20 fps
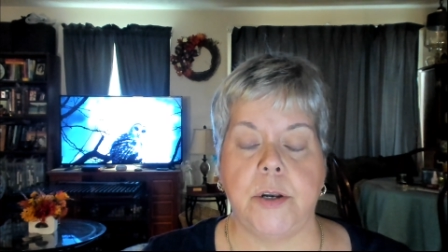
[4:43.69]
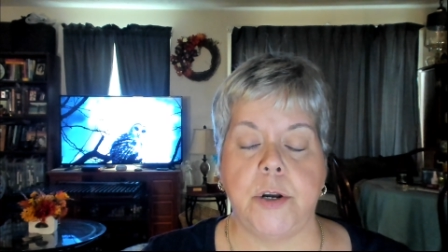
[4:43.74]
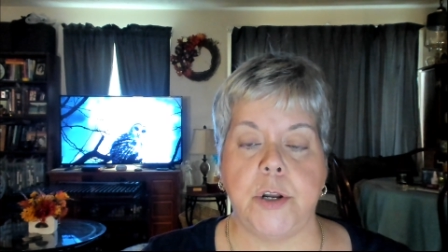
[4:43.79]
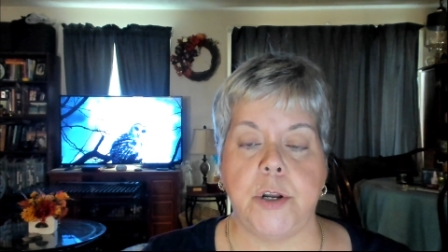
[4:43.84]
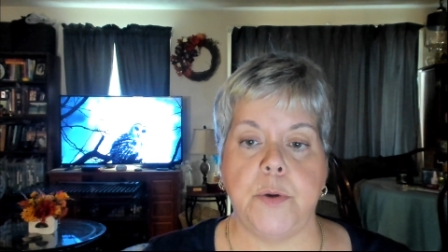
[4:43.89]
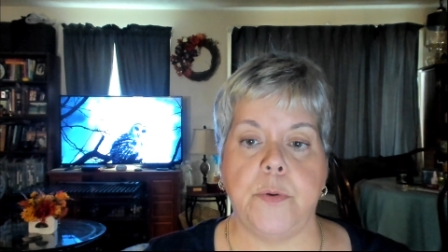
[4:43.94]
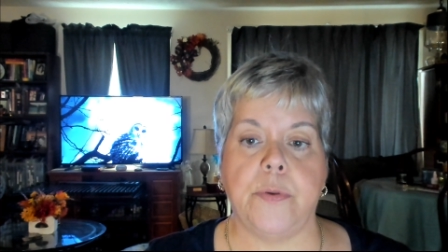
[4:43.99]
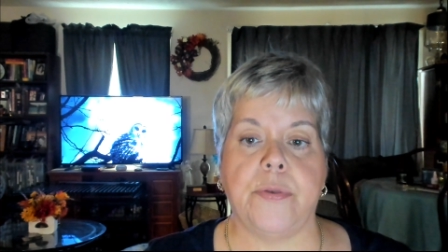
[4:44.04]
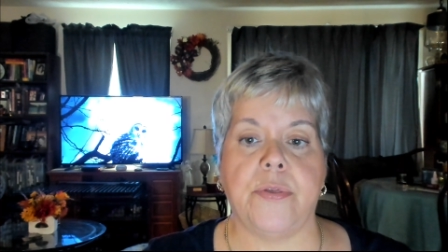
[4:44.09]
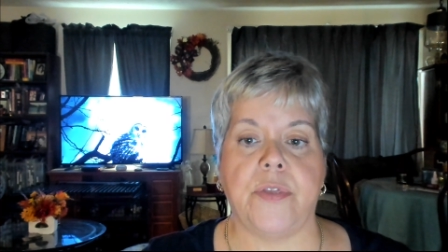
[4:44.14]

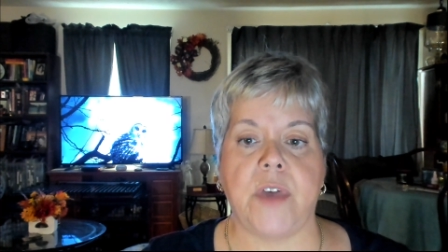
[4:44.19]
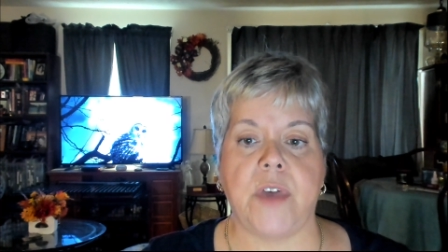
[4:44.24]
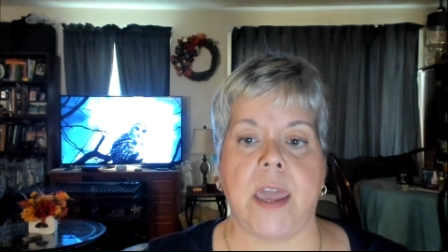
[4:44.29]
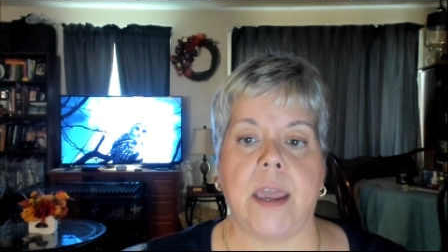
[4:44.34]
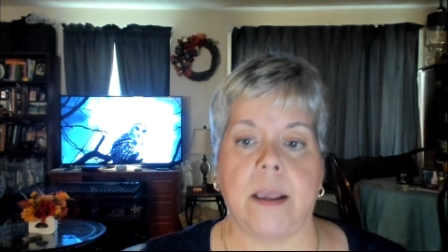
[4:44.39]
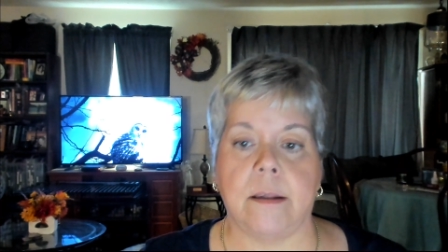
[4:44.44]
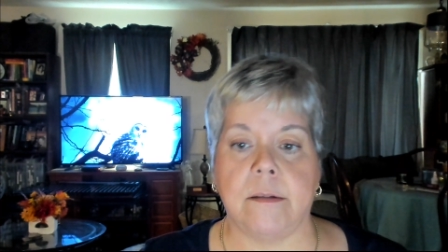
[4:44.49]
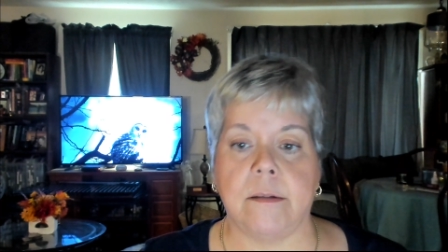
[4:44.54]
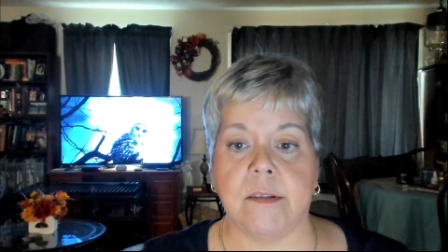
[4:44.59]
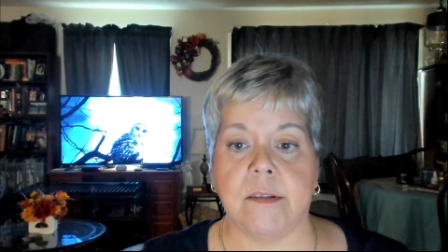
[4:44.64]
to
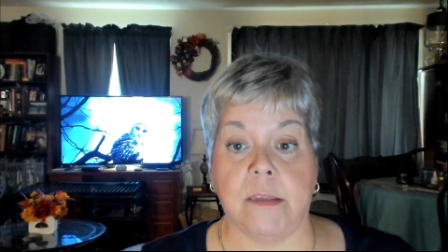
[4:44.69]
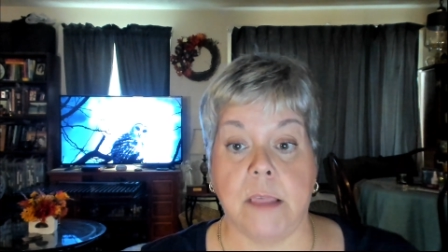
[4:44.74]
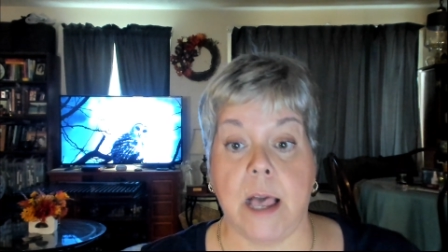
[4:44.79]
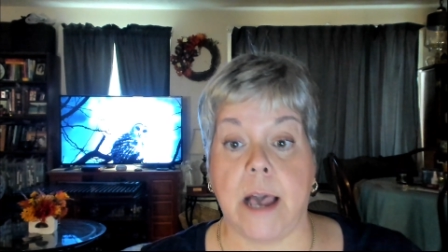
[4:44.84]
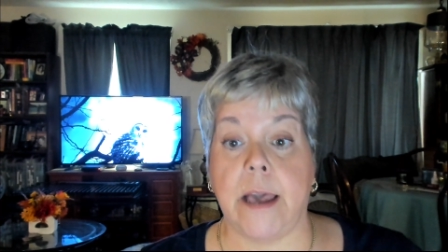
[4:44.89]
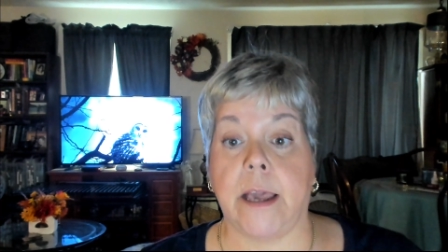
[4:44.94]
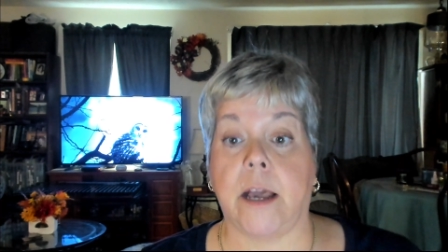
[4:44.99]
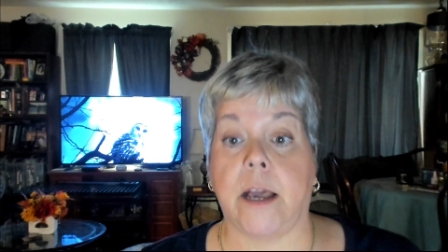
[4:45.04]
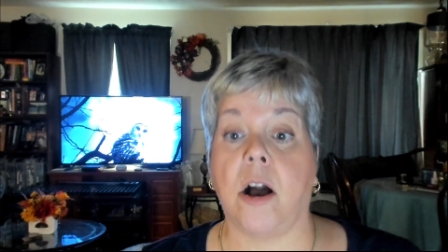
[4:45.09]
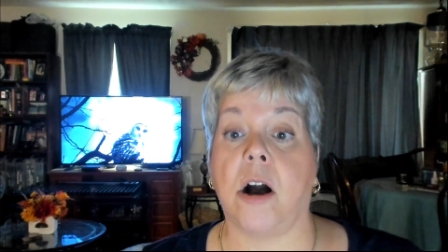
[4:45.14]
things
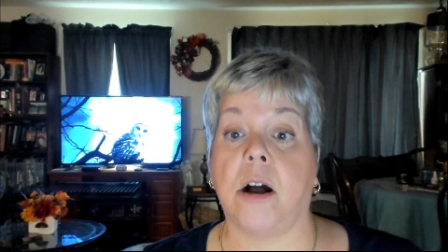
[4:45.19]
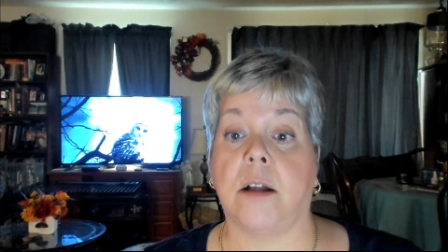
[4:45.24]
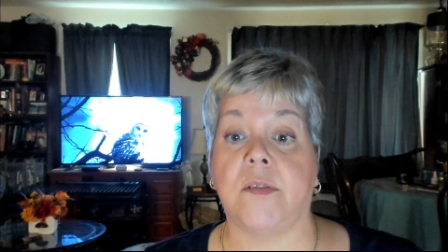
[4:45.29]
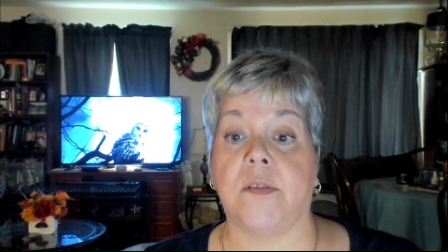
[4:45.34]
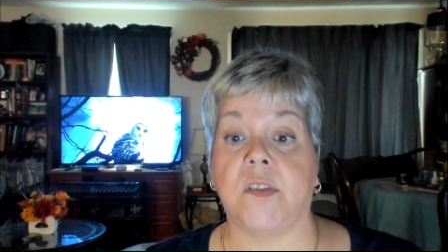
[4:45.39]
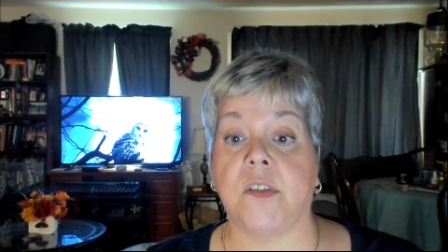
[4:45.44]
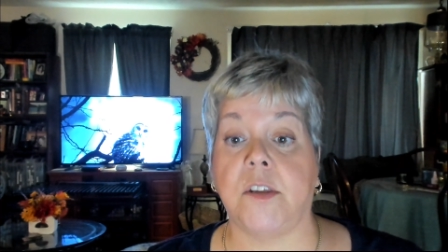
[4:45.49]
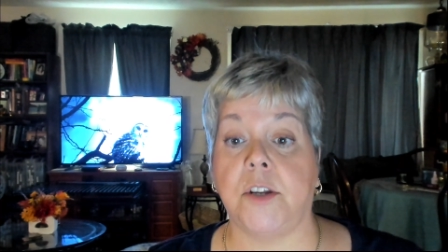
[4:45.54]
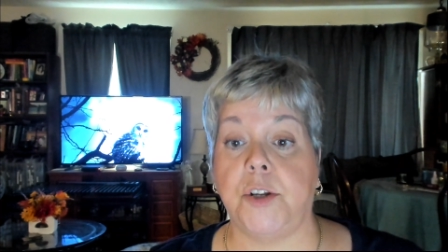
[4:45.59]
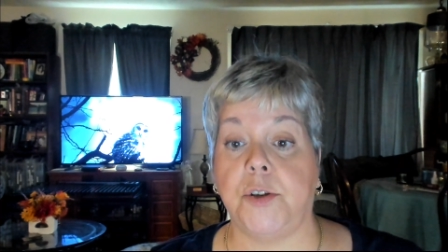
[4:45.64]
like
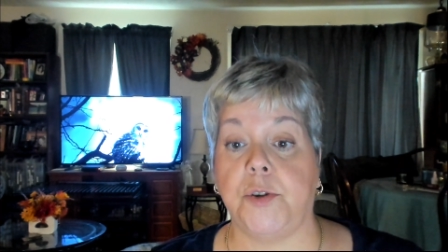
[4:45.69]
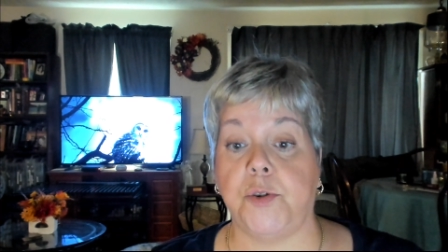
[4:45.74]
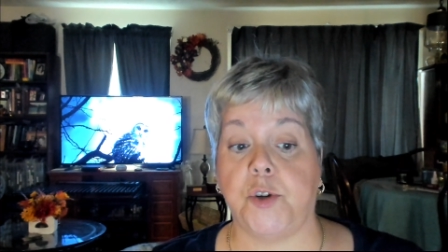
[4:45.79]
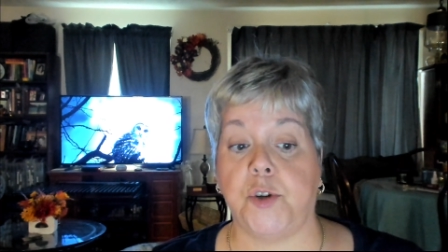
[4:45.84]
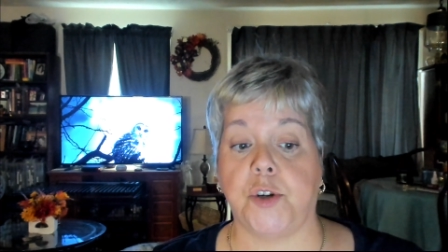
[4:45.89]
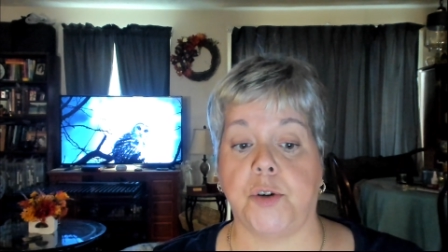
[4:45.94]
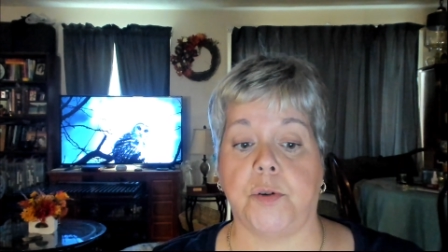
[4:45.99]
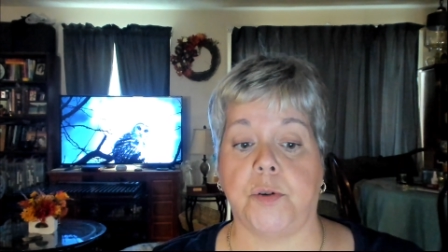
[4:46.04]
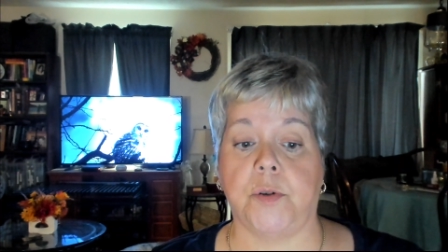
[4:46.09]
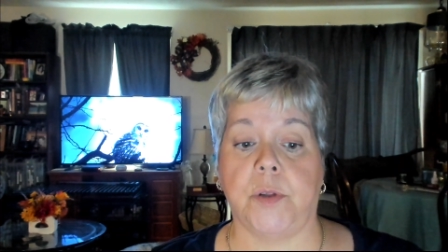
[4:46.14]

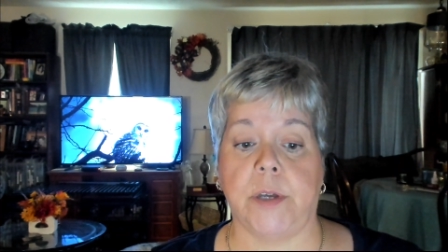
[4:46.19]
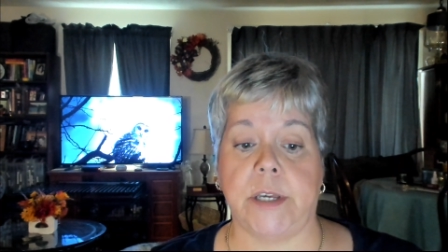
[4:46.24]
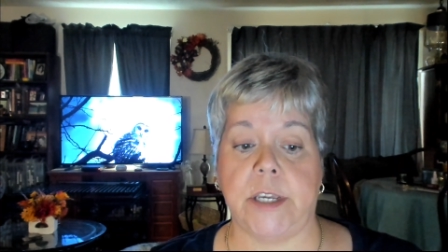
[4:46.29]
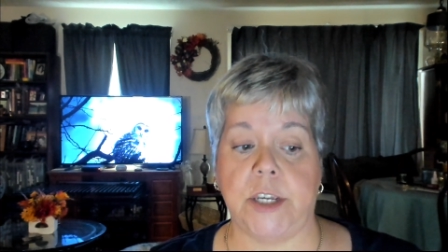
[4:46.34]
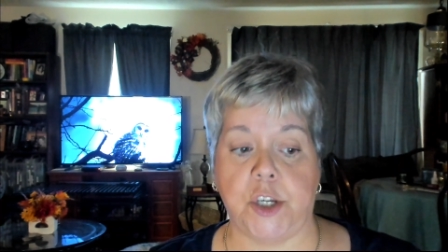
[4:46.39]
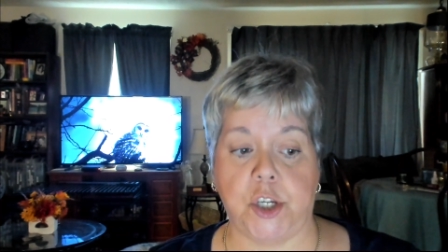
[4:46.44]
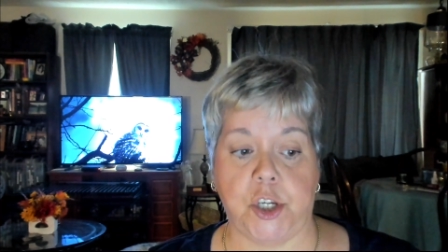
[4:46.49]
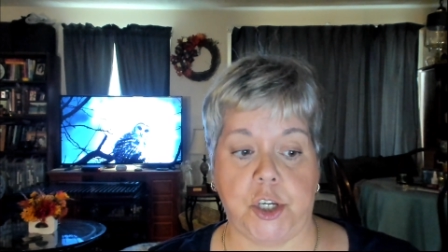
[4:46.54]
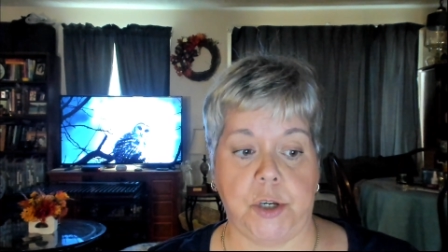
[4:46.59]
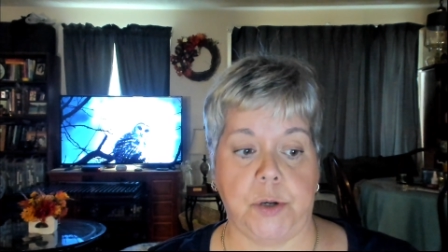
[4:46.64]
constitutional
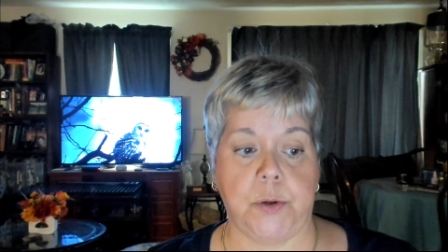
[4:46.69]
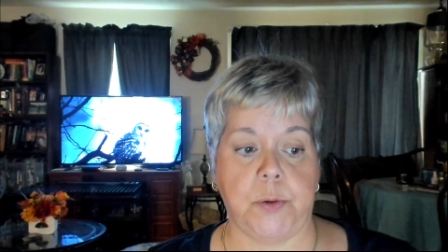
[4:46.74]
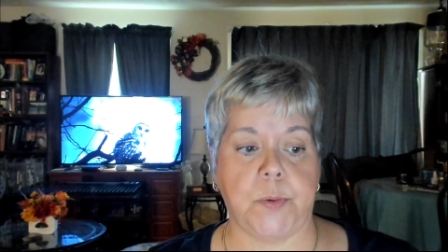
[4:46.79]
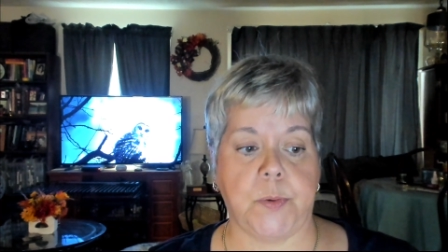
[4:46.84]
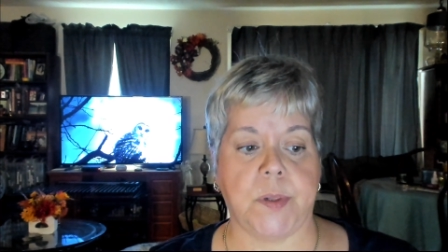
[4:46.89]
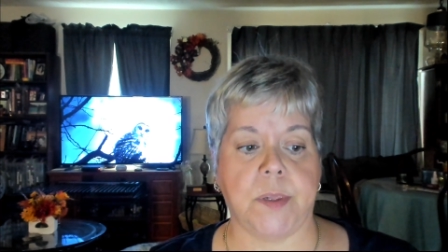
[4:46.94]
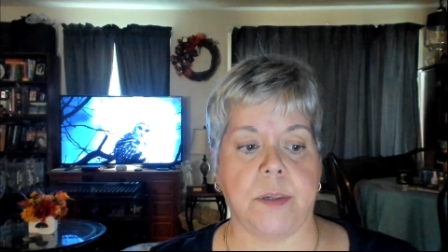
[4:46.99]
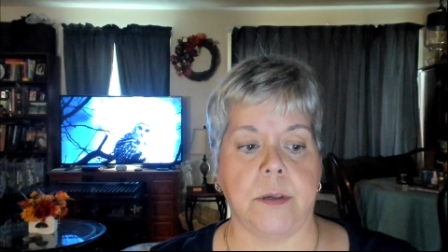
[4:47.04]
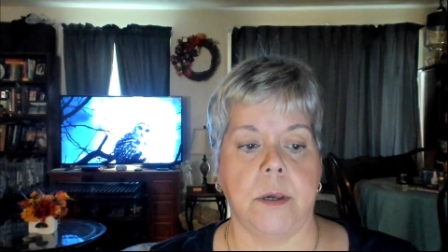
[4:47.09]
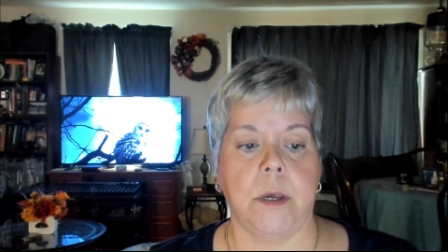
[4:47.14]

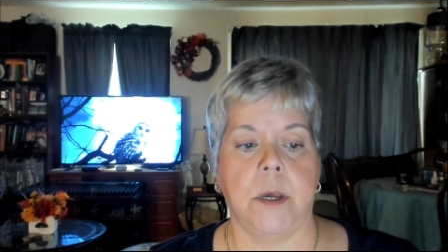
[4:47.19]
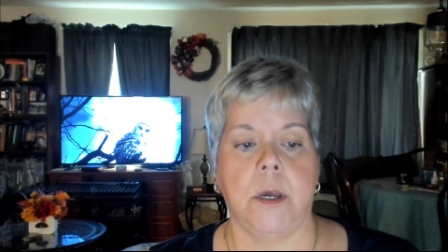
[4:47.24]
issues.